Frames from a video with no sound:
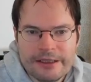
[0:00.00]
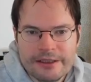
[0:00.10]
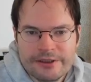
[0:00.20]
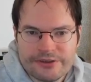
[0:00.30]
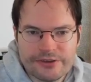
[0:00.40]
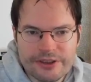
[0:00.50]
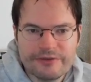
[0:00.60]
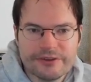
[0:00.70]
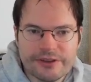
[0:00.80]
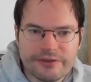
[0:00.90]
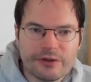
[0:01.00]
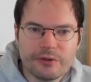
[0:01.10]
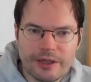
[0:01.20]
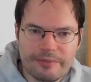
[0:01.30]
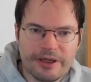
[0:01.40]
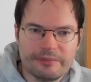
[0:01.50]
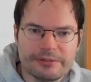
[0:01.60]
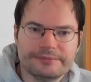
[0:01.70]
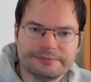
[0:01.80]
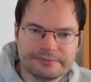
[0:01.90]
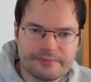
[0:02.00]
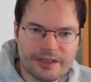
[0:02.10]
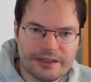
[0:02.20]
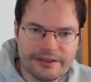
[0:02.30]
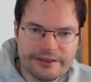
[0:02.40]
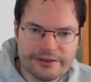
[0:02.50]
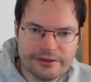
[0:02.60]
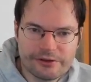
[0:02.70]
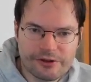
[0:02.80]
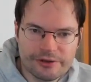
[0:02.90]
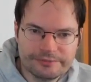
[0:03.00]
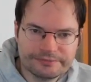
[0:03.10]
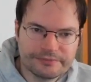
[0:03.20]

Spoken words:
So even if you wrap up an integer